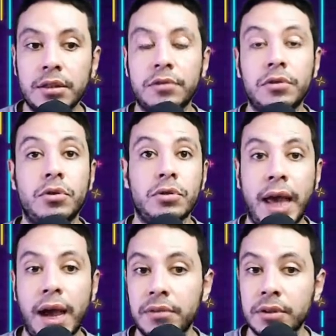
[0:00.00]
If you don't
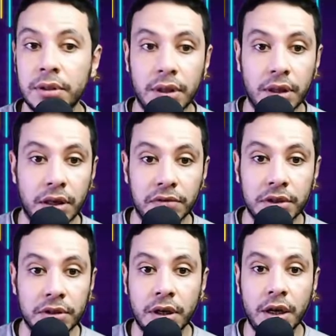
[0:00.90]
have it, leave
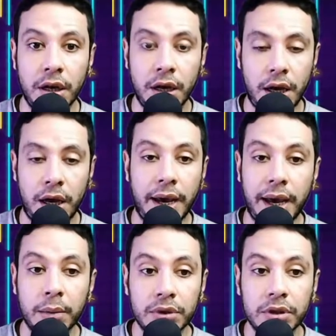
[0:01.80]
it
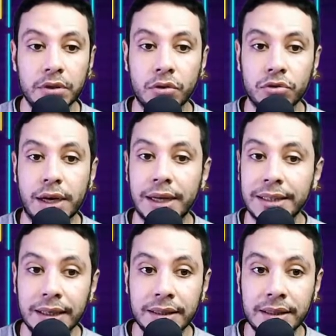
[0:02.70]
empty. Don't write
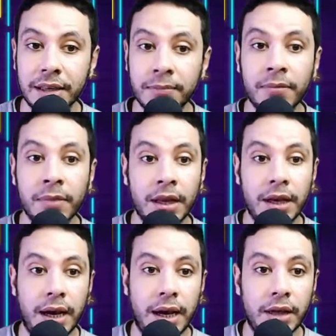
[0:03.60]
anything.
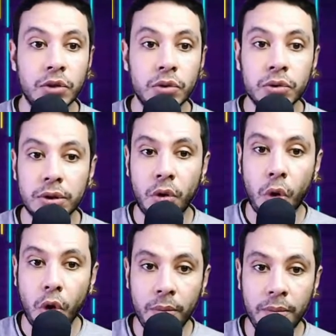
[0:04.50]
Your
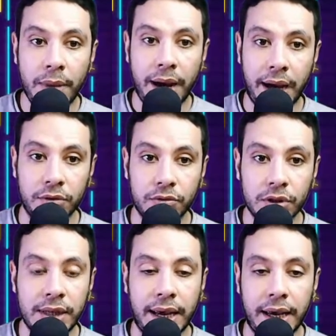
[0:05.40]
home
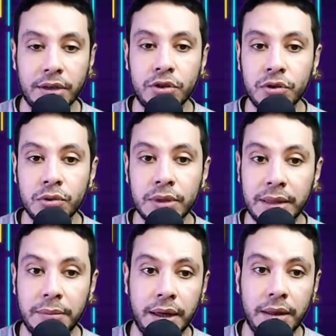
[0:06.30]
address and your
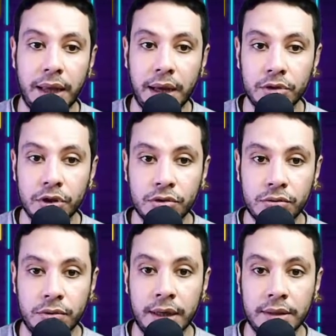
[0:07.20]
email address,
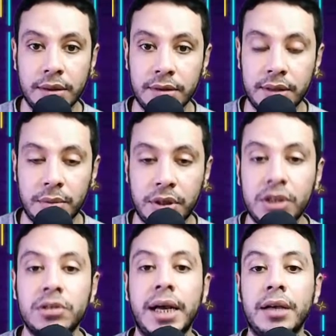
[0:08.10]
write them
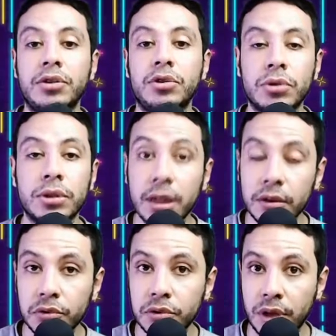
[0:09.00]
here. And your
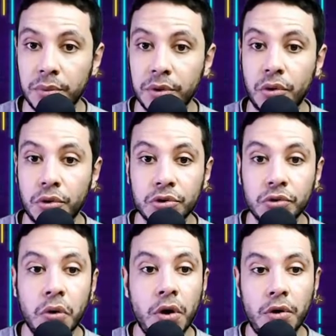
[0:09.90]
telephone number
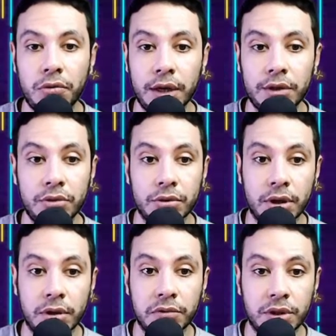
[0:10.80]
also, write your
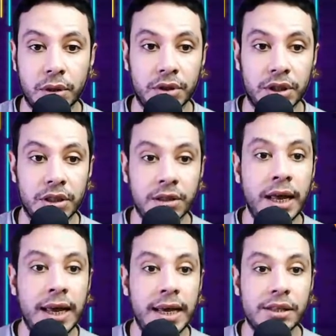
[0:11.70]
telephone number here.
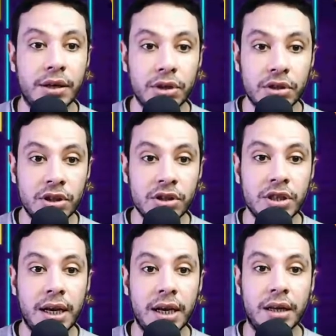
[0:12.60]
The residence
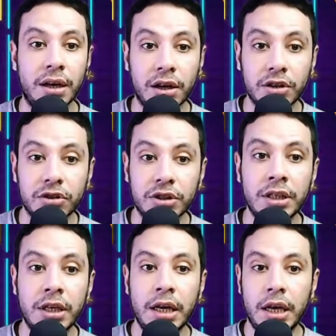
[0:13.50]
in a
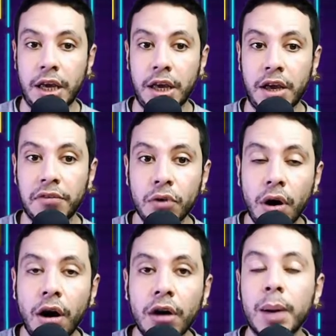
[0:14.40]
country, if you
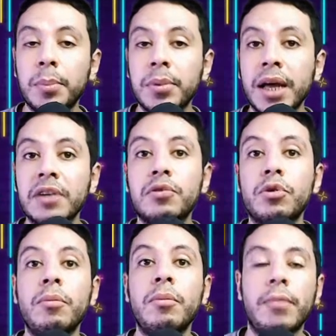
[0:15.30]
are applying
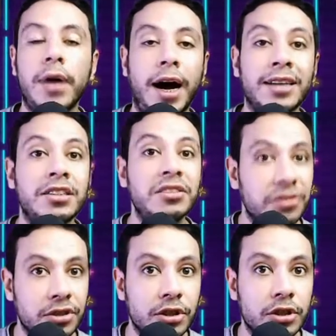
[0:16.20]
from a
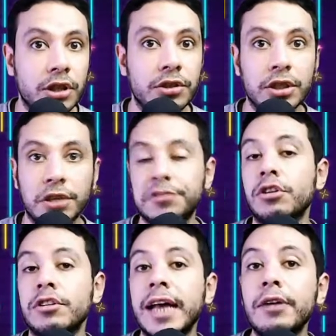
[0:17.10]
different country, if you
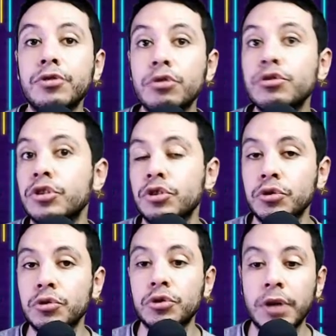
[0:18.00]
are now not in
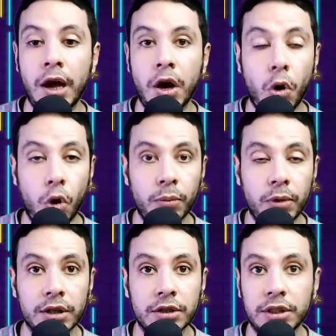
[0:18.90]
your home
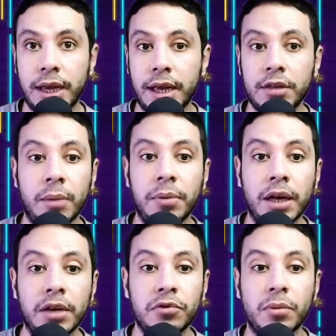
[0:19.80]
country and
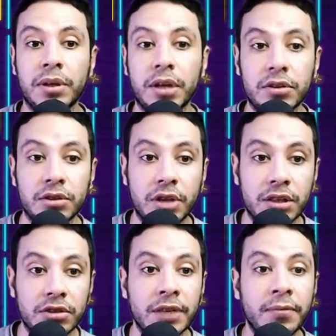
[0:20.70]
applying from another
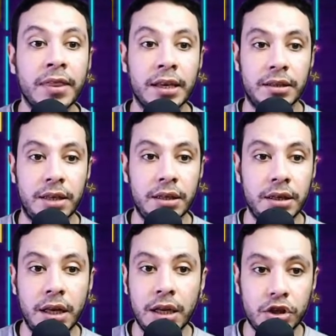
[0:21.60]
country, then
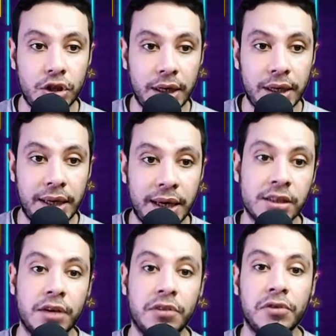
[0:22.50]
check yes.
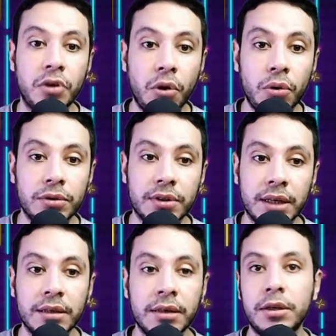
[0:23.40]
If no,
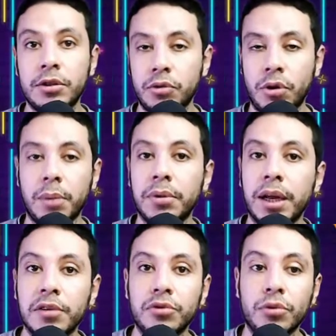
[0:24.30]
then you are
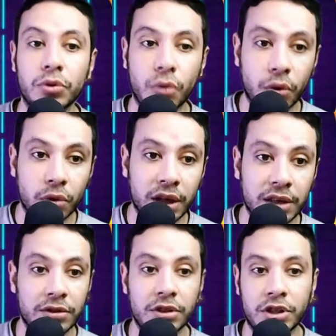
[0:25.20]
applying from your own
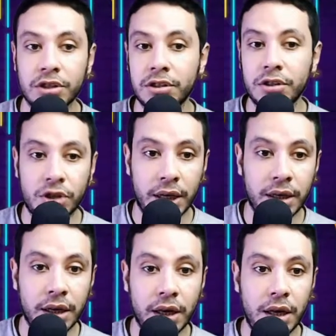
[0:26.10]
country, just
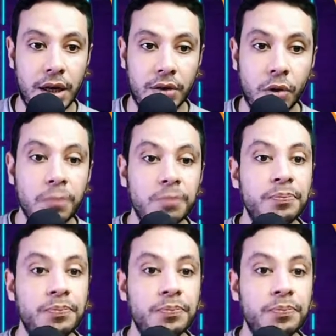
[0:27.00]
check no.